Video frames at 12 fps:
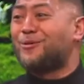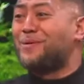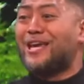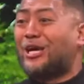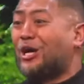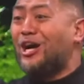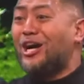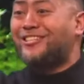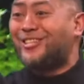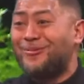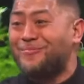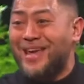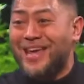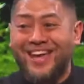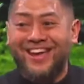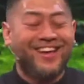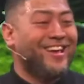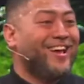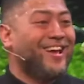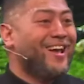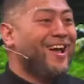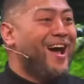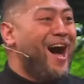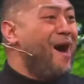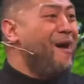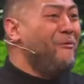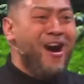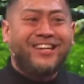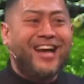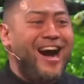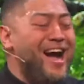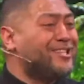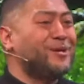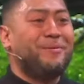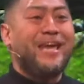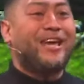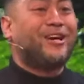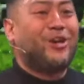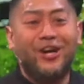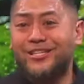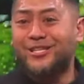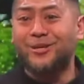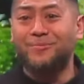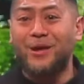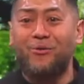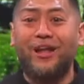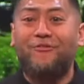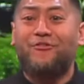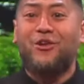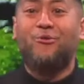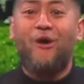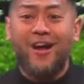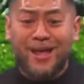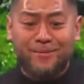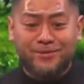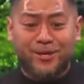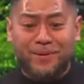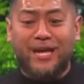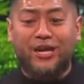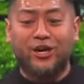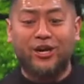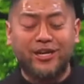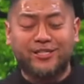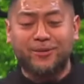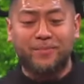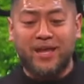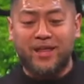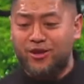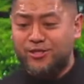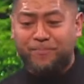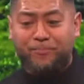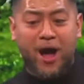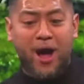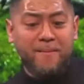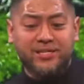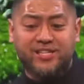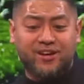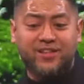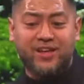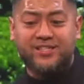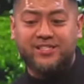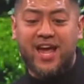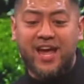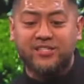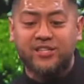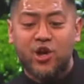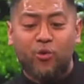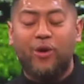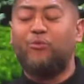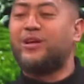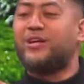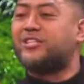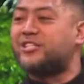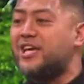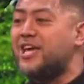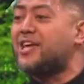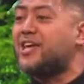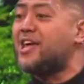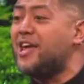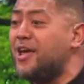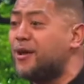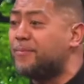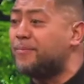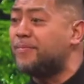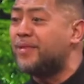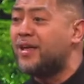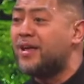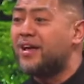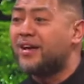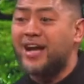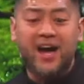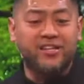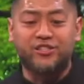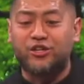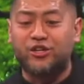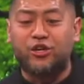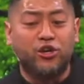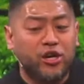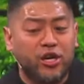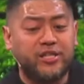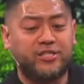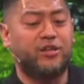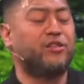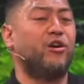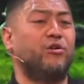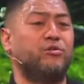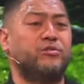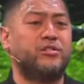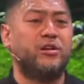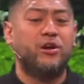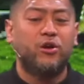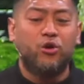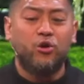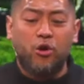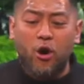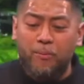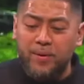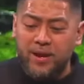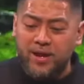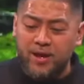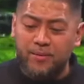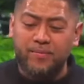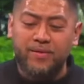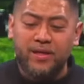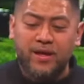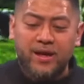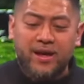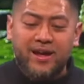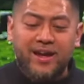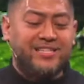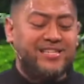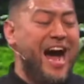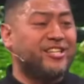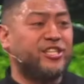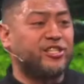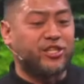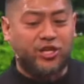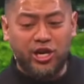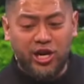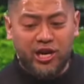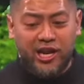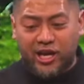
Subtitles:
to be good to me. I want God to be good to me. Well, if you want him to be good to me, there's a promise here that says, when we seek him, God is good to those who hope in him. He's not just good.